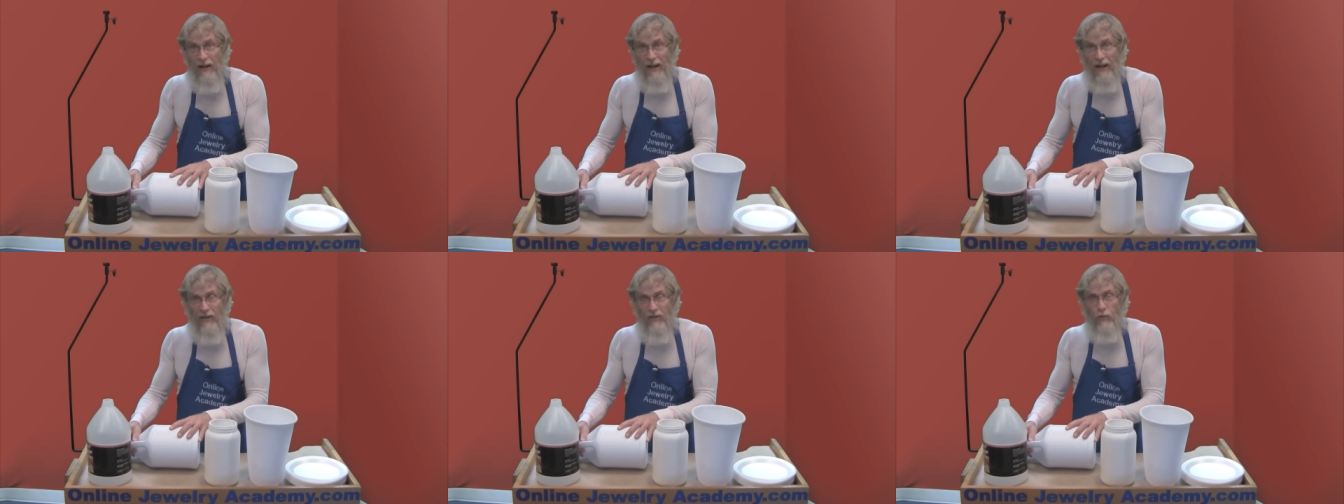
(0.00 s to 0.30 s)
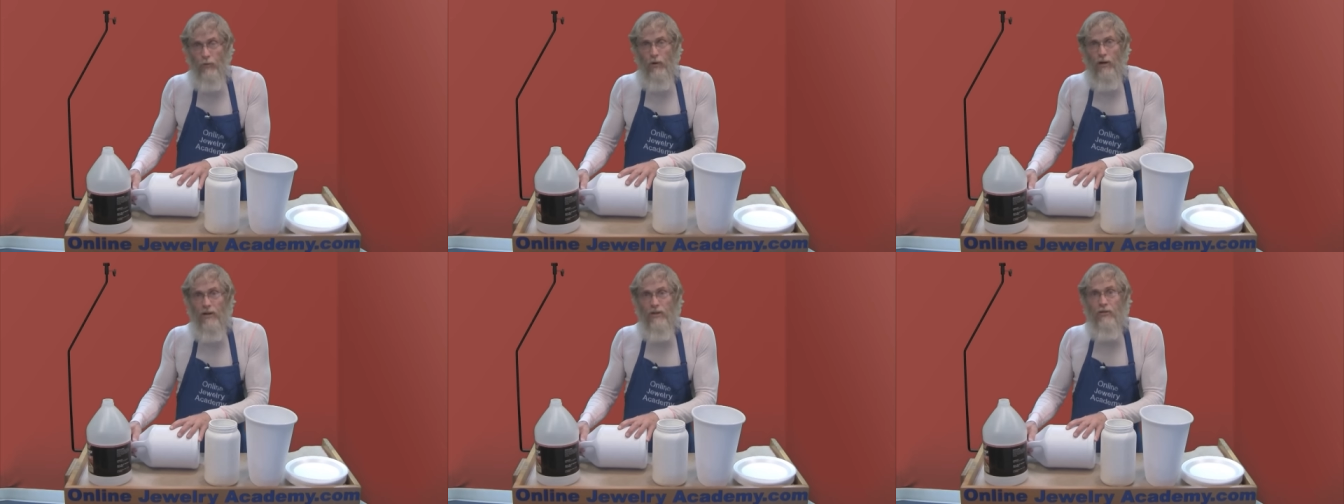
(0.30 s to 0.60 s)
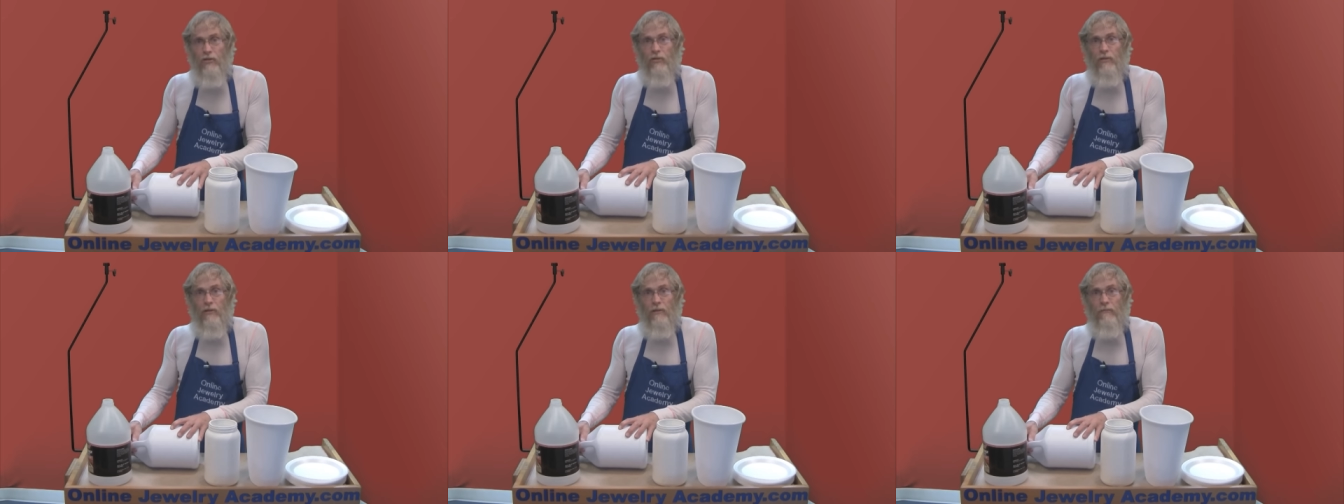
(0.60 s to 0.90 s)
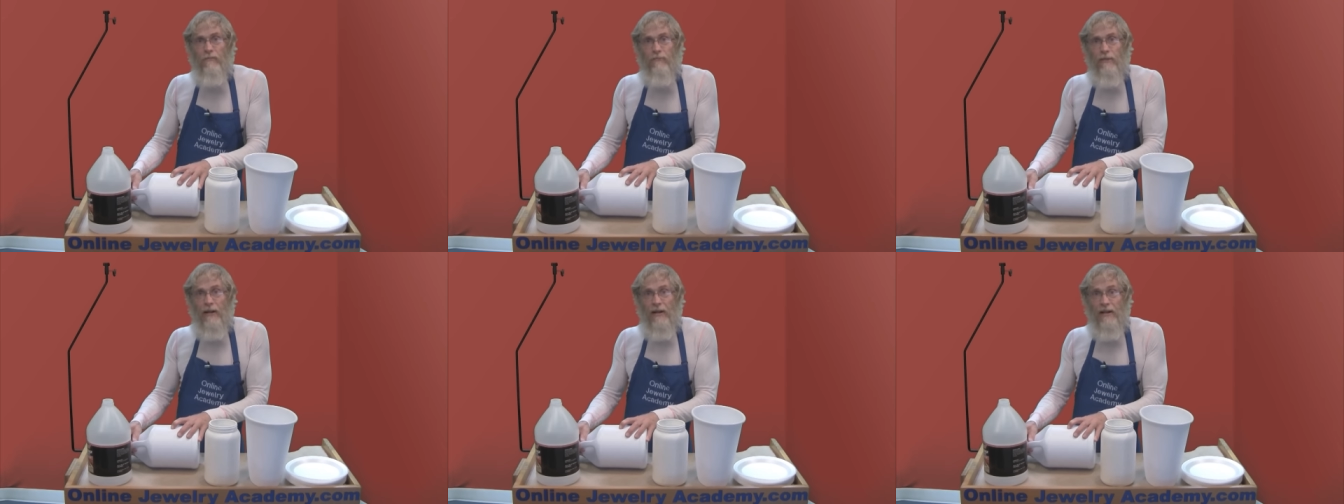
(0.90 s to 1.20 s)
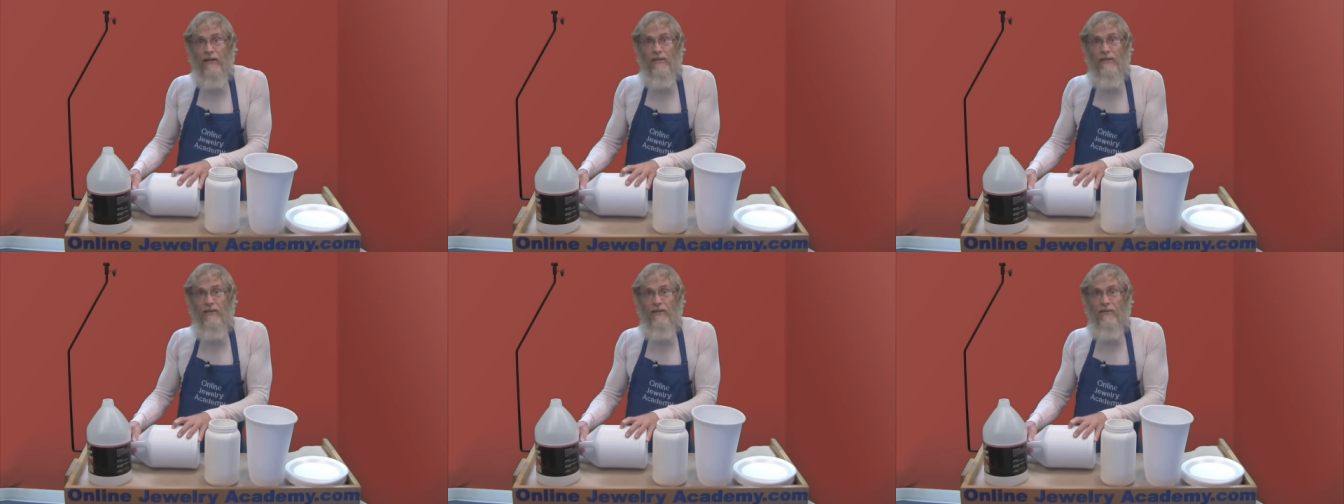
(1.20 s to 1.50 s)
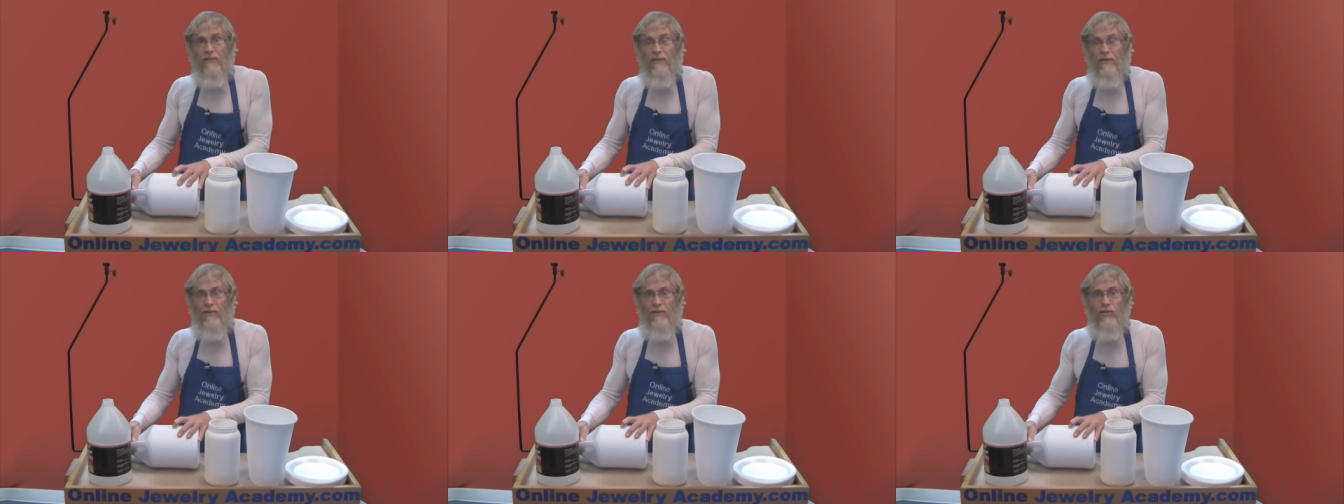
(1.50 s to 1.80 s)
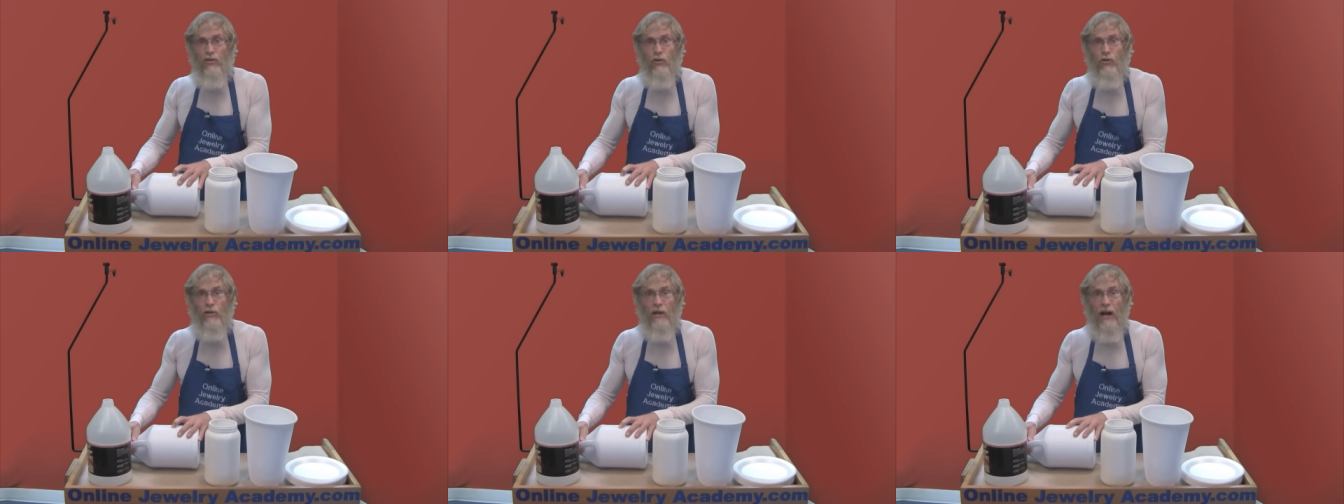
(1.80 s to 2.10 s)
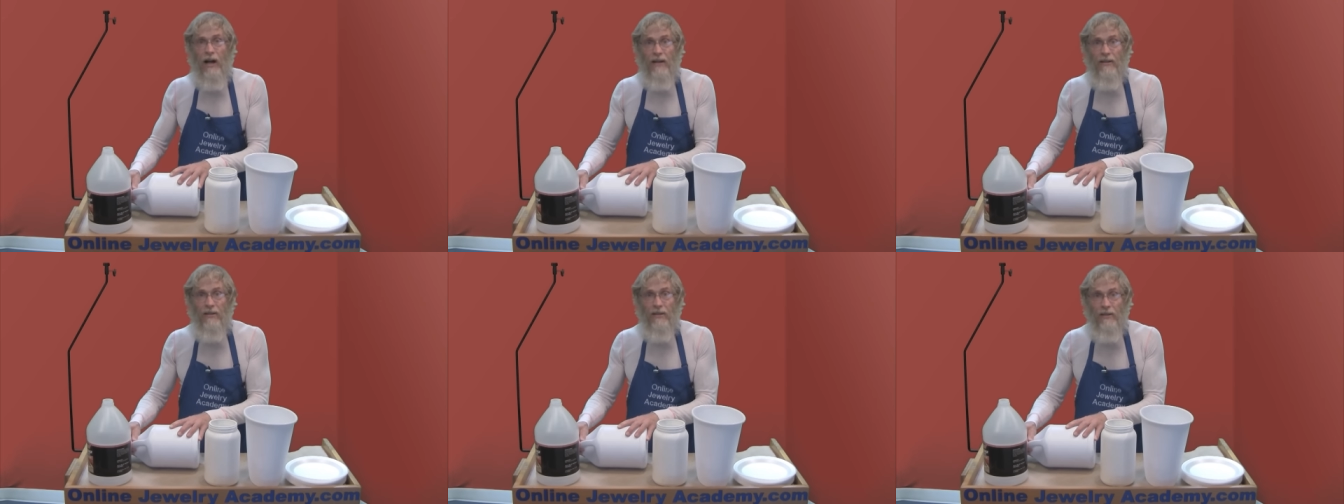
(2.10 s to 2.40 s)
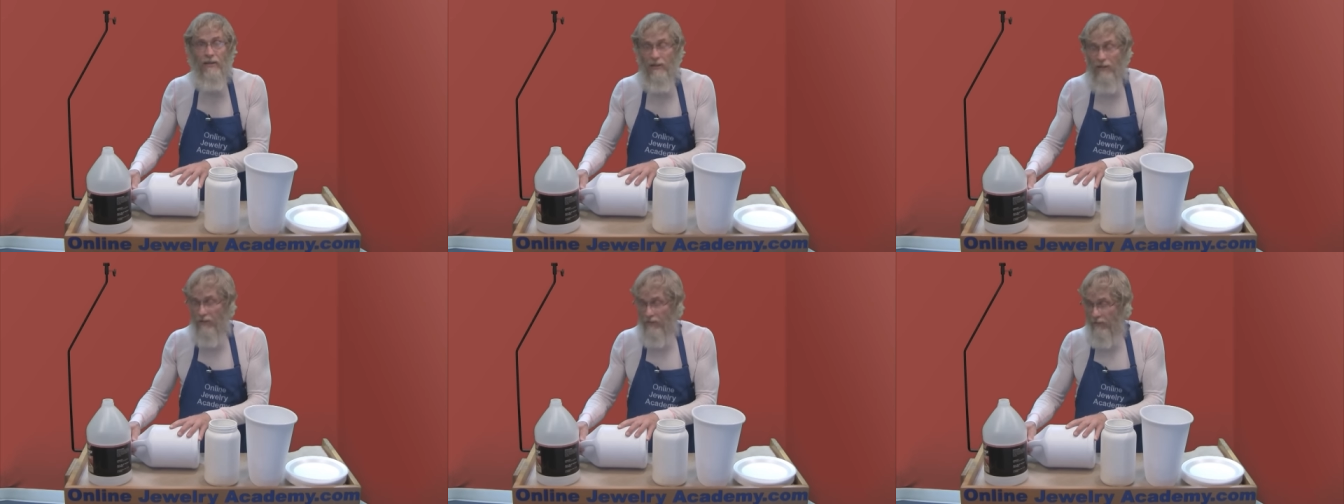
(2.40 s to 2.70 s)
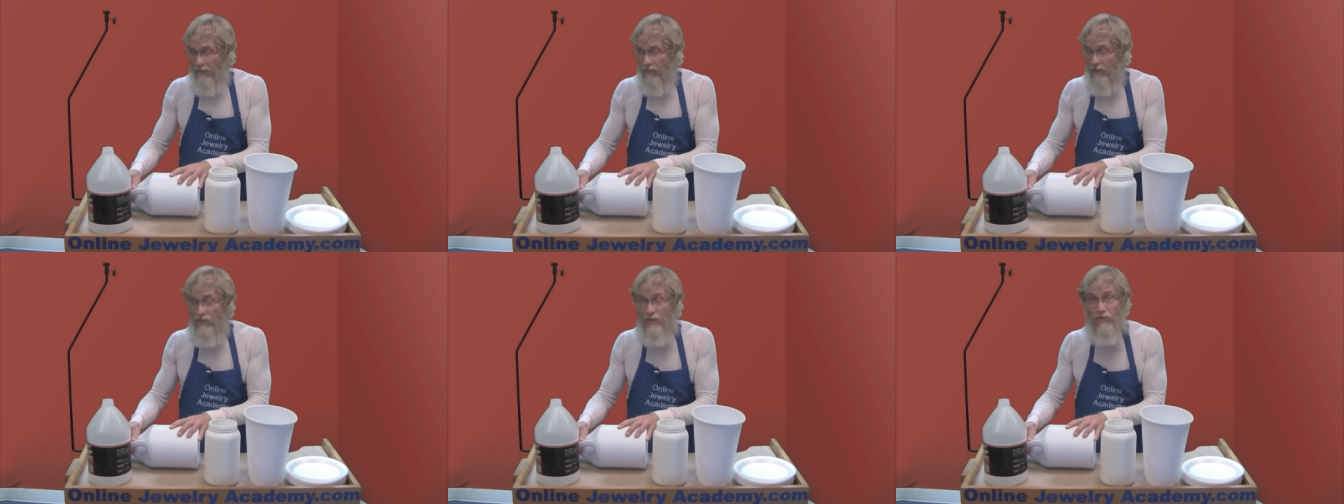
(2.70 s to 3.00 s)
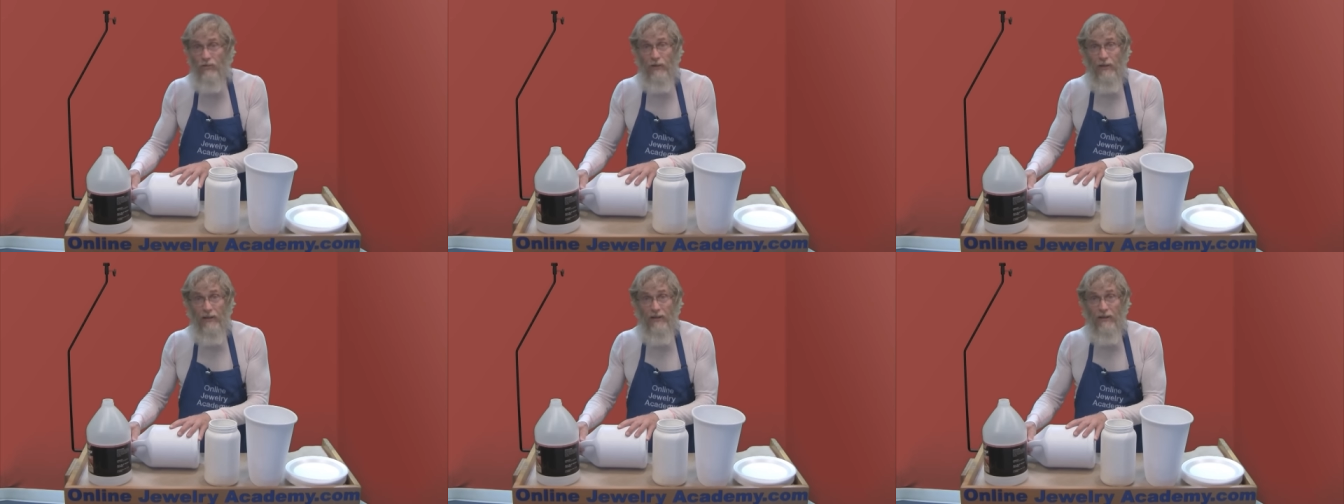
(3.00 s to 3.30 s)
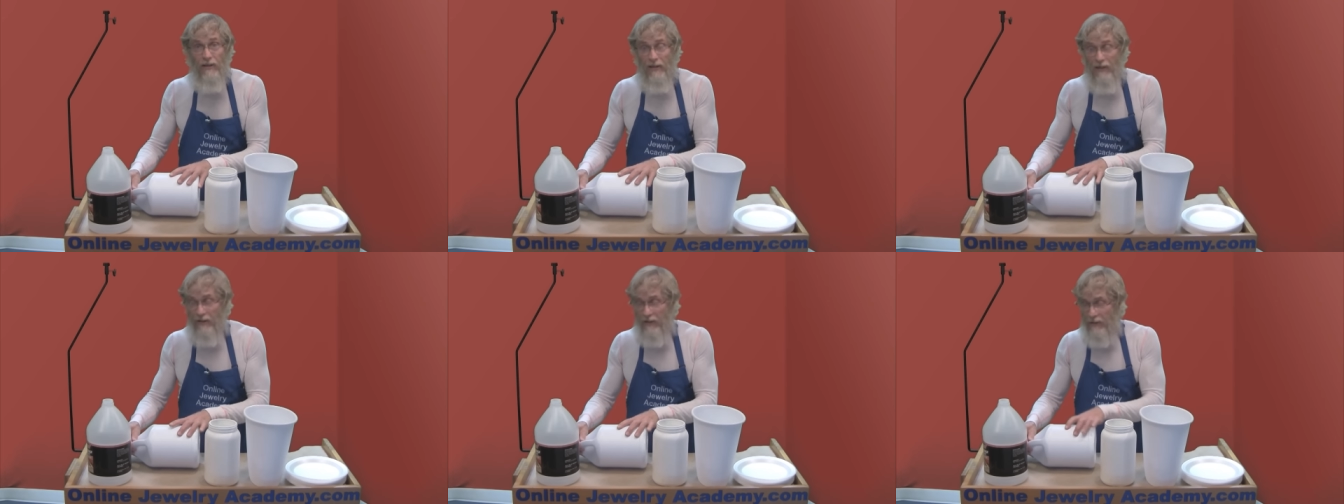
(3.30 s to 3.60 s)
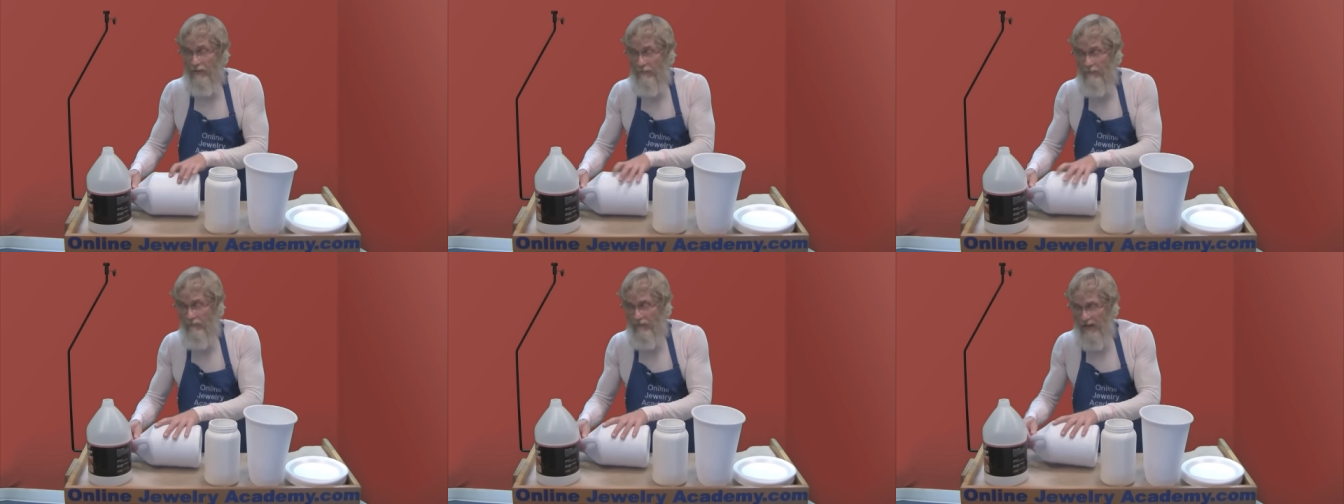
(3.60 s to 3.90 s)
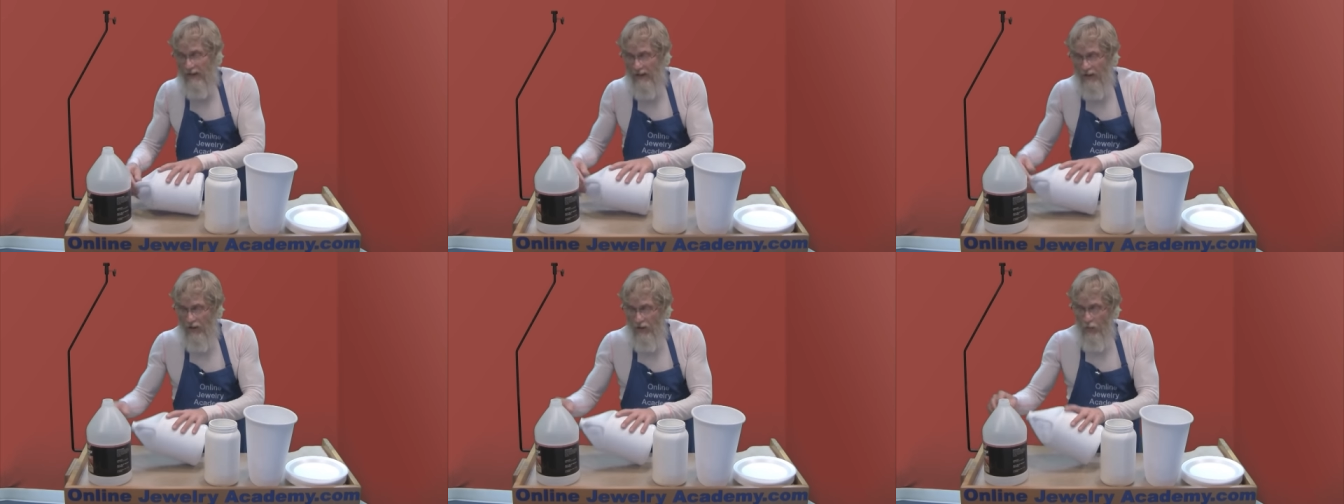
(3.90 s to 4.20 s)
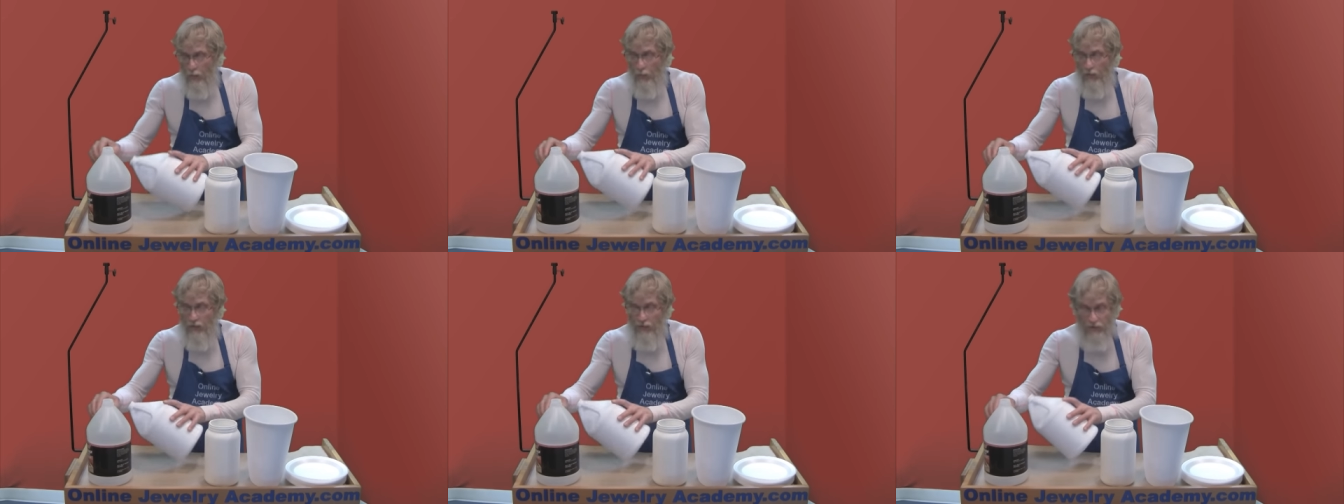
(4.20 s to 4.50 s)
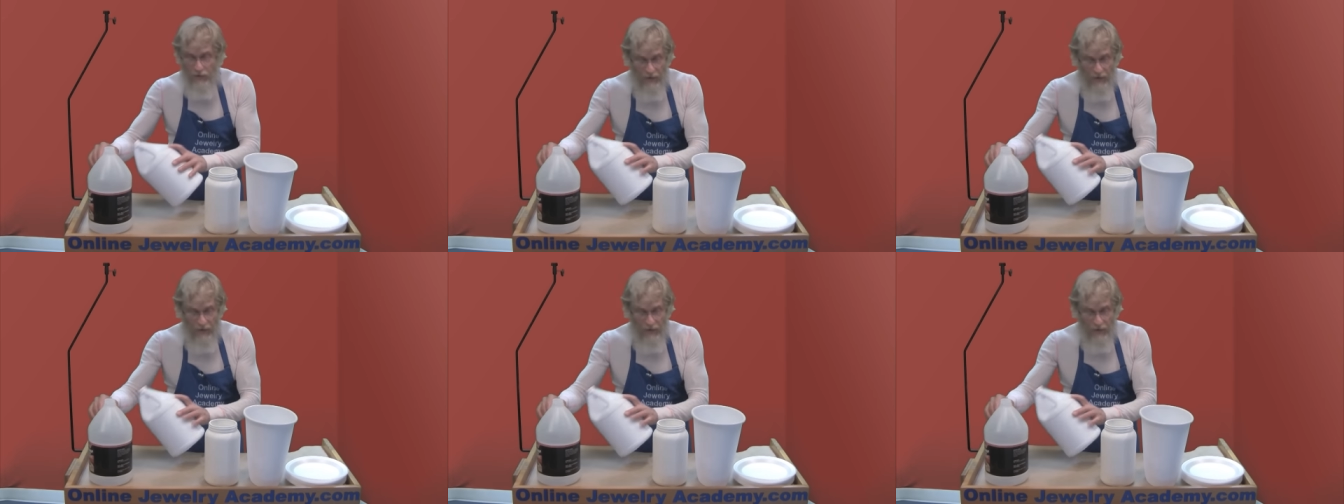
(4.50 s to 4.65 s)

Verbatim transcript: Otherwise, you're going to find that you're not going to get a very straight line. When you're